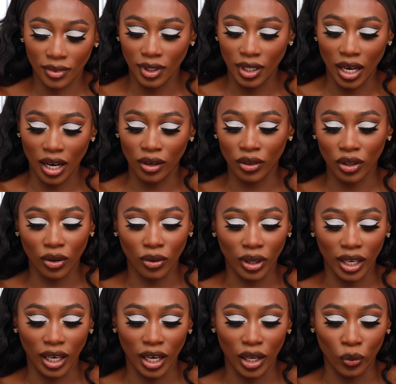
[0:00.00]
Now
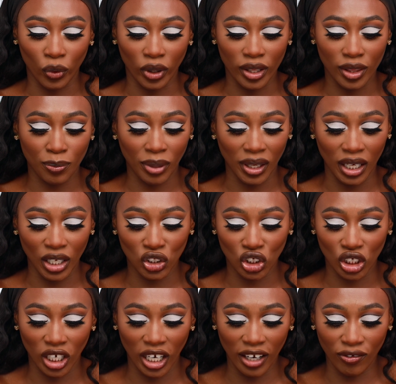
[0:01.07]
going in with
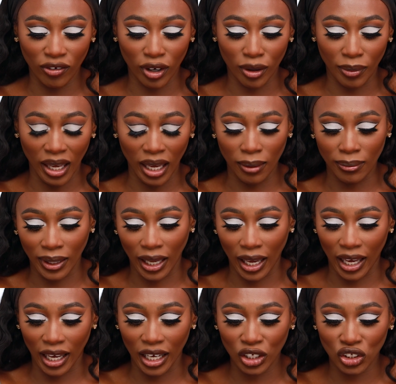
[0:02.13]
Peachy from
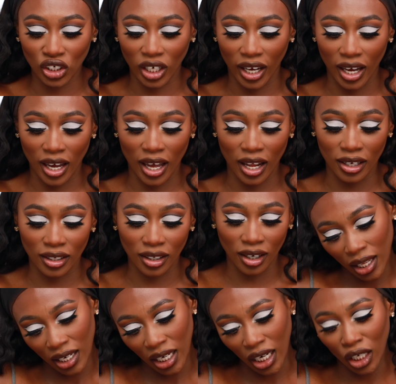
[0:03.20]
ABH and
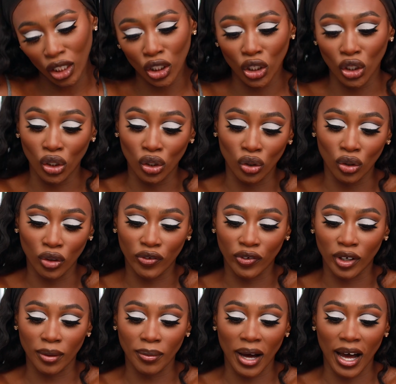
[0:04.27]
Nearly Nude
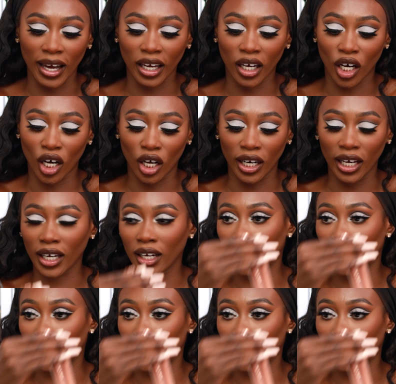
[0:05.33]
from Iconic